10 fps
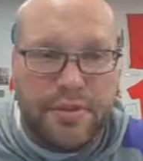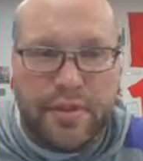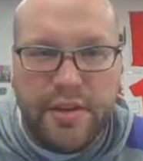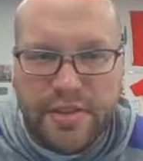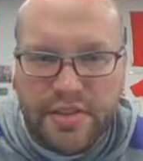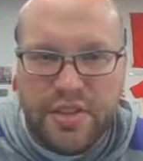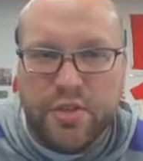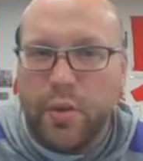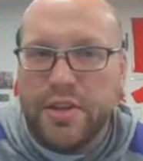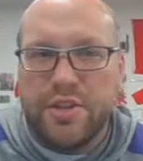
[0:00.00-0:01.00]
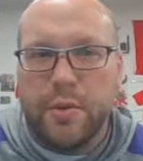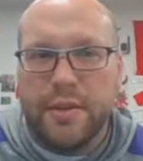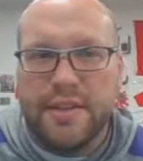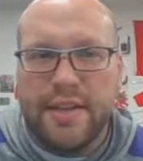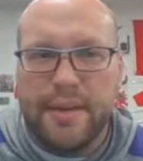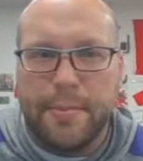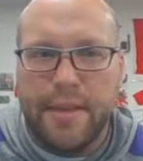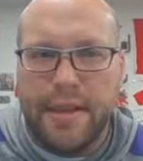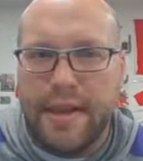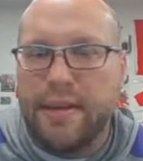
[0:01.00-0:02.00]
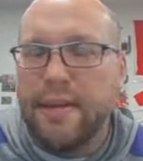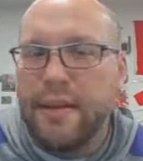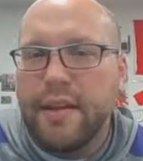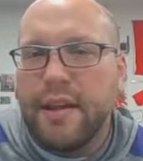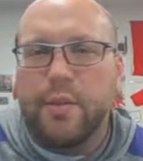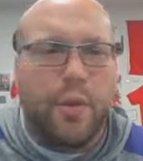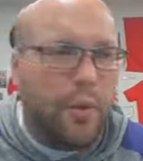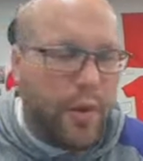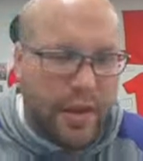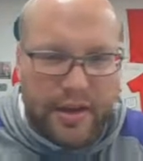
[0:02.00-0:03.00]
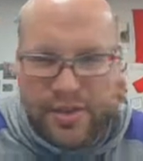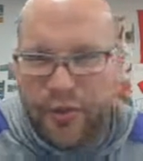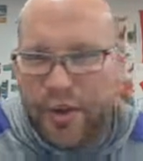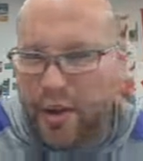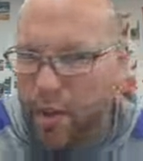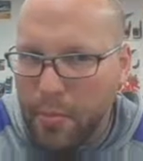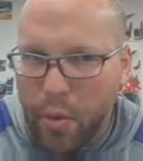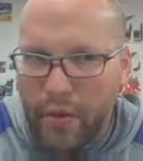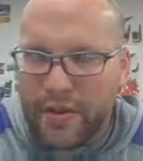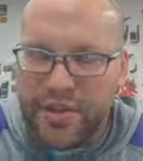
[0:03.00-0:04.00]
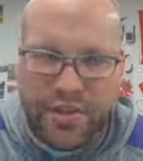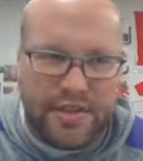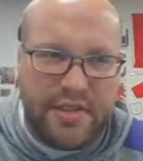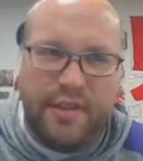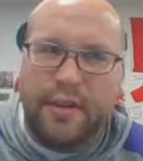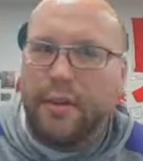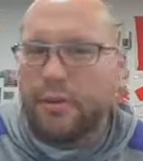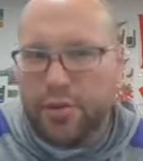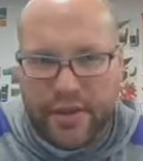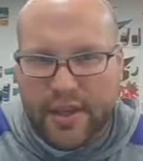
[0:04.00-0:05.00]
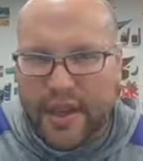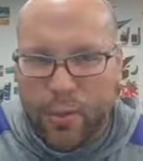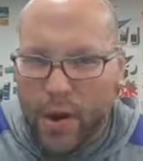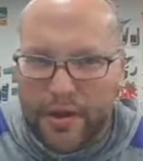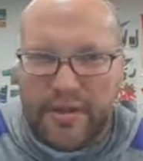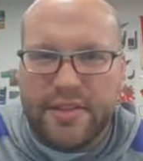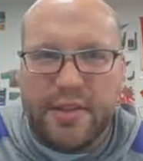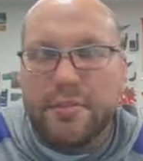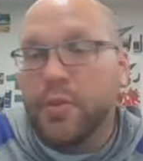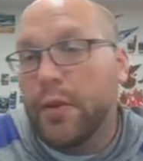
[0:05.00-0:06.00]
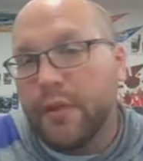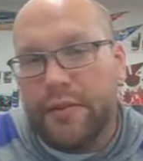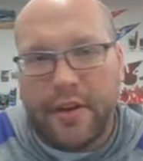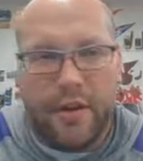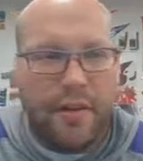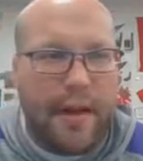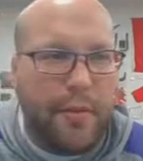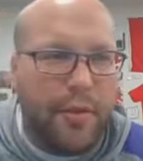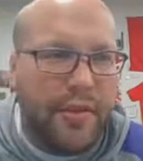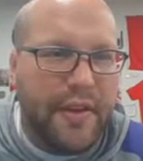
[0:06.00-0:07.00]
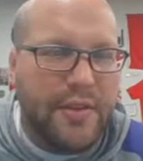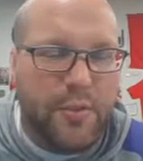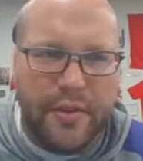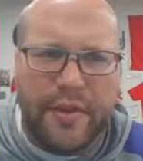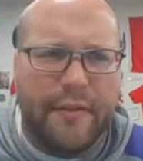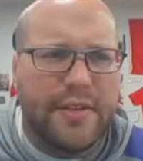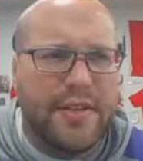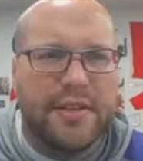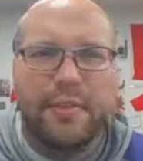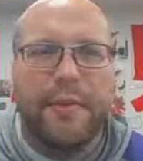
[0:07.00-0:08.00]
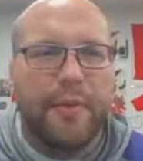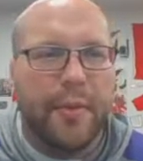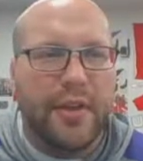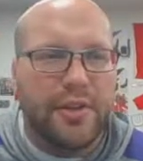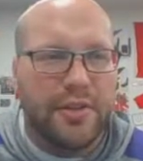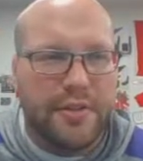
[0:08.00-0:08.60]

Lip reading: So here's a situation we're going to take a peek at, and we can actually figure out more than just looking at water consumption. We can figure out a lot more things with obviously some information.